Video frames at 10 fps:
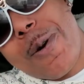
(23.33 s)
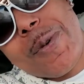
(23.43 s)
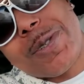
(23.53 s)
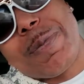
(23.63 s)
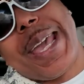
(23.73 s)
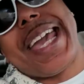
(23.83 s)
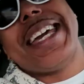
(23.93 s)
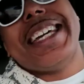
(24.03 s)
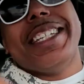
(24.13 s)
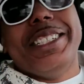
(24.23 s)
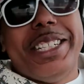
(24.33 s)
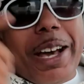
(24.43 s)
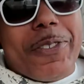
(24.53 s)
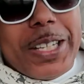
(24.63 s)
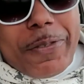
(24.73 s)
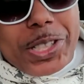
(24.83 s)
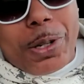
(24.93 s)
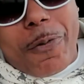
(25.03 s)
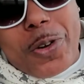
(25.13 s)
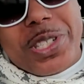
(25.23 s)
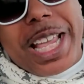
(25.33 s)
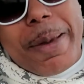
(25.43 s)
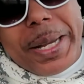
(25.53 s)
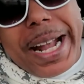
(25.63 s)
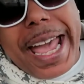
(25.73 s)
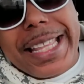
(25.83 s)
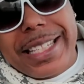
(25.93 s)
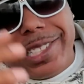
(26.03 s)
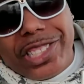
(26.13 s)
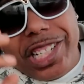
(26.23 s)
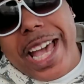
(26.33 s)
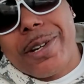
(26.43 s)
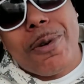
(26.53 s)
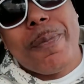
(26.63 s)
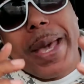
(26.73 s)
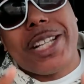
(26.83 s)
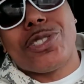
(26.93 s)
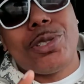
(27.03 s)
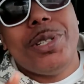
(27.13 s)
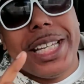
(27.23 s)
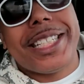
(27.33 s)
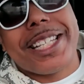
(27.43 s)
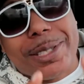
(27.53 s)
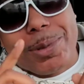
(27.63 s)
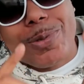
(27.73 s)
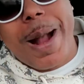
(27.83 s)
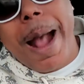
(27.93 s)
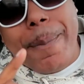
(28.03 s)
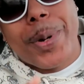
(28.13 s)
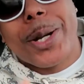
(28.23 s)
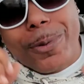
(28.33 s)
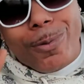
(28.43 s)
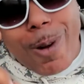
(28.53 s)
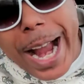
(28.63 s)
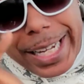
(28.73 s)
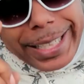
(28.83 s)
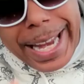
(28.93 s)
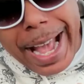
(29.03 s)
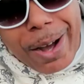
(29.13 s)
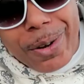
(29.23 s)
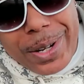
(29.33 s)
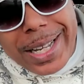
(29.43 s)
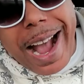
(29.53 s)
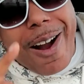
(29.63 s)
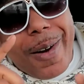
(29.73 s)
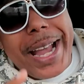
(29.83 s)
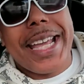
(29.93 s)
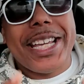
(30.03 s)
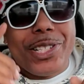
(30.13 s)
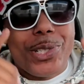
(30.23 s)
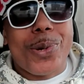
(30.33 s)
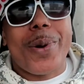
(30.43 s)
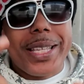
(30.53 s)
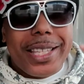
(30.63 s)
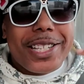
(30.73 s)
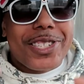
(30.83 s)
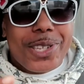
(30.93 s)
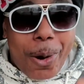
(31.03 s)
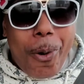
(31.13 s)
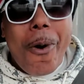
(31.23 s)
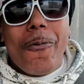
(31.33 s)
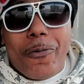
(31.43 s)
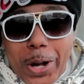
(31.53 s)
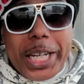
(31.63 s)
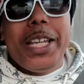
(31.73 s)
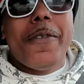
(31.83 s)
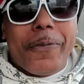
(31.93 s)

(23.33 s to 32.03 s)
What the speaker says: foremost, man, definitely if it's your first time here at the channel, make sure you hit that subscribe button right now, all right? And join the So Funny